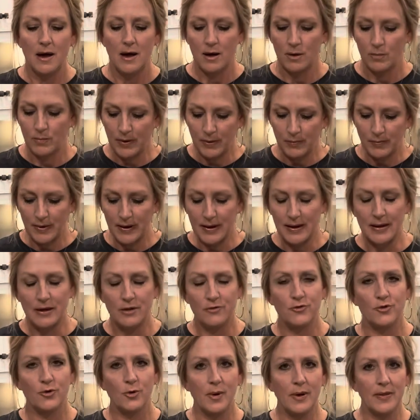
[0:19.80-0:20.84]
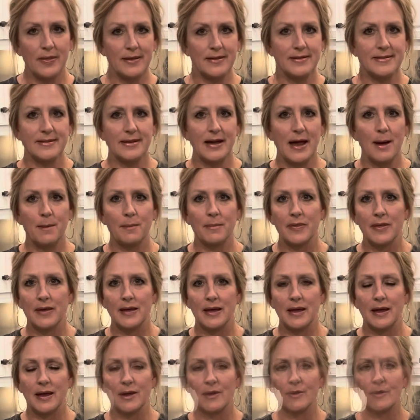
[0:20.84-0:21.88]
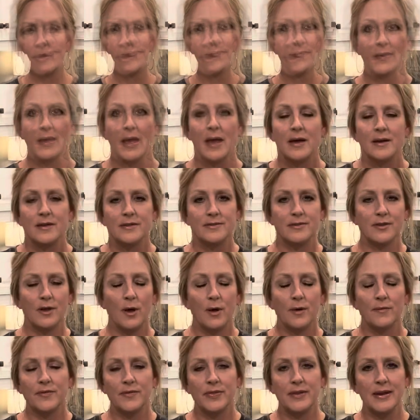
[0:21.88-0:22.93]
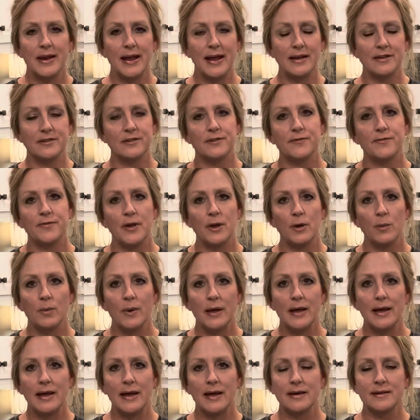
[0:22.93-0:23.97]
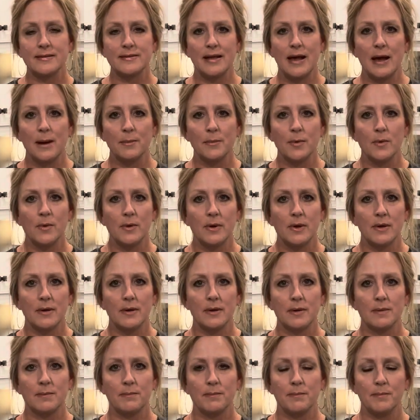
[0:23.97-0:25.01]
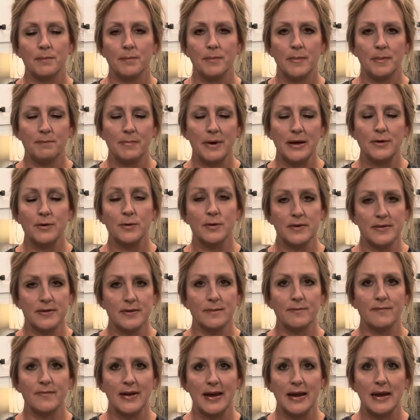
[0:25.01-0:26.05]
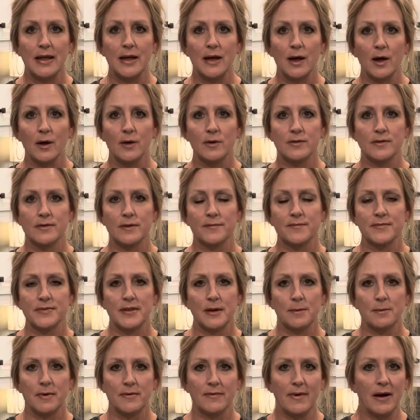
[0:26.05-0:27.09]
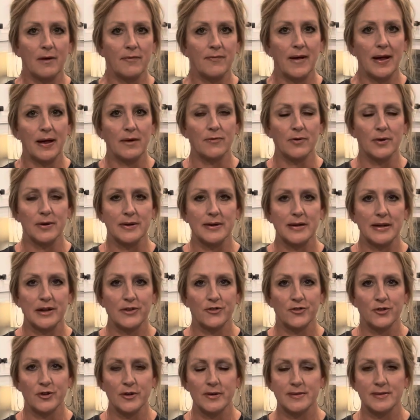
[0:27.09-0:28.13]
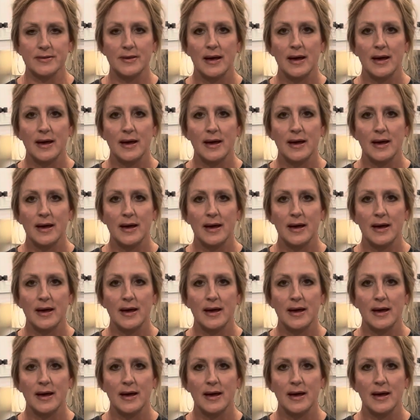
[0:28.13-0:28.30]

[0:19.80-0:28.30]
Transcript: We really enjoy this time of the year. So over the next few weeks, I'm going to be doing some videos of some of our favorite dishes